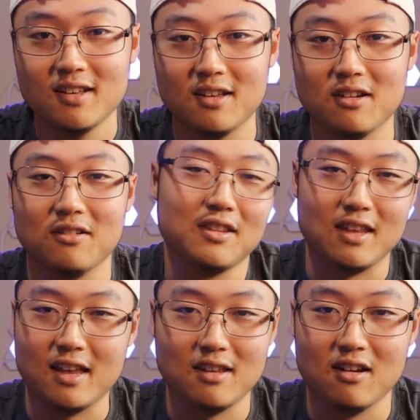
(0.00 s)

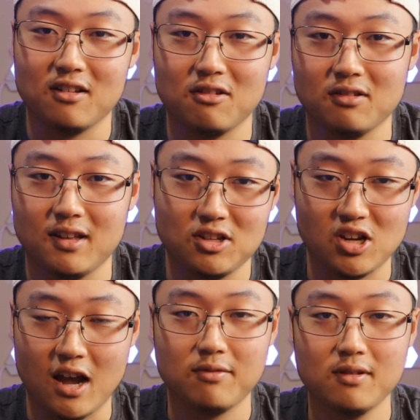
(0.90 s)
than any other like
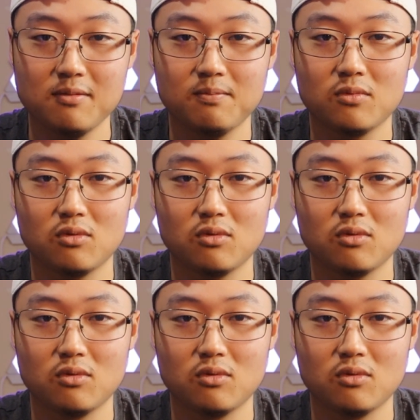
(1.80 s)
javelin